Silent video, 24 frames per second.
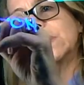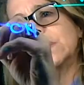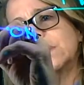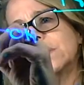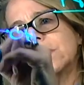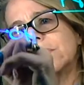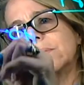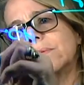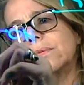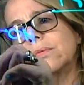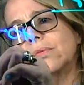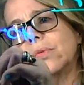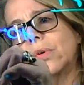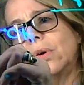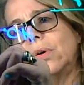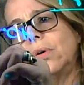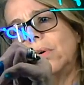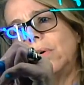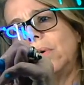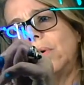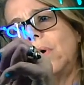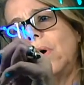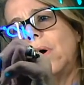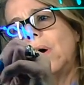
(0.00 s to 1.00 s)
to
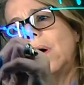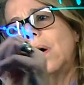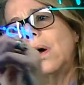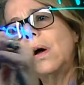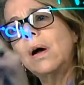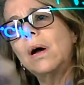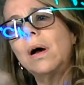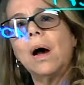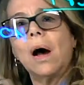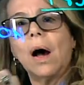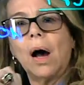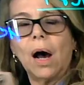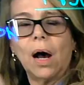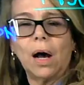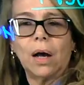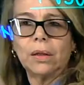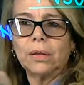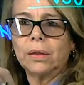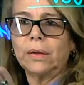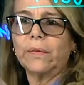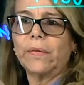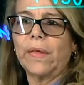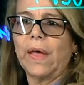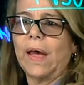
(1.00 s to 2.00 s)
draw
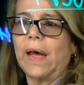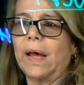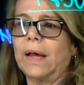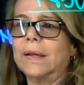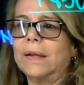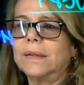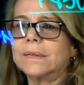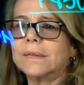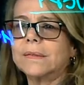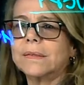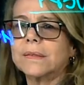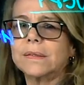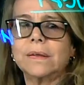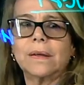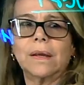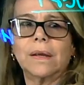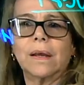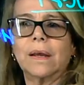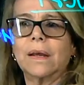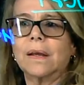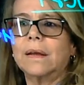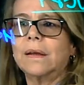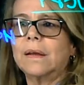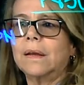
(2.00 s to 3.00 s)
all of that,
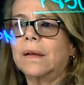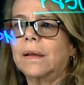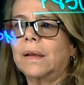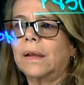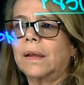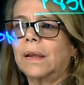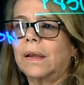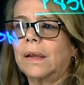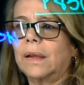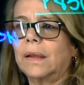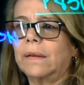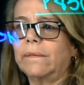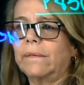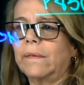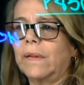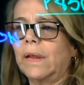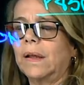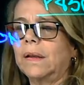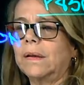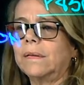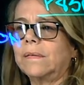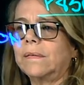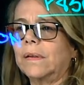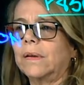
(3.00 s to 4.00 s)
and that
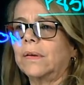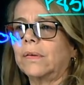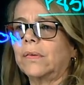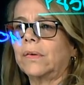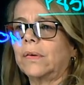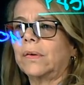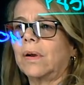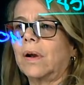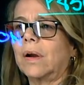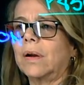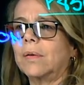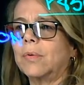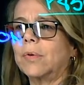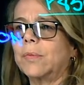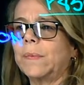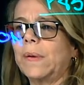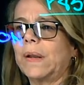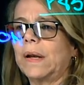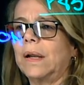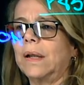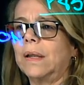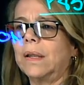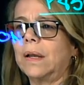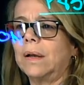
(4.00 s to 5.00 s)
is another carbon, but
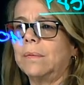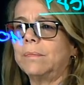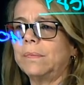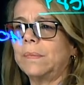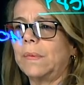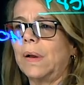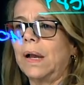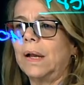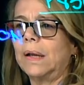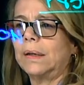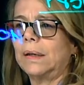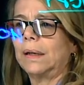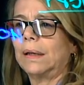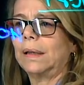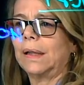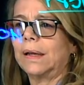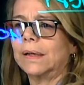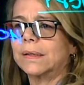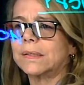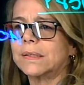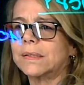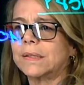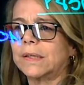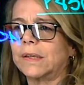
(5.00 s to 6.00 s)
I am
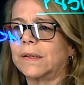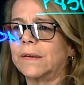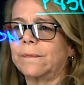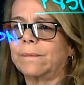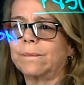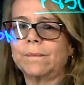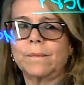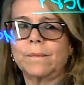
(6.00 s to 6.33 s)
analyzing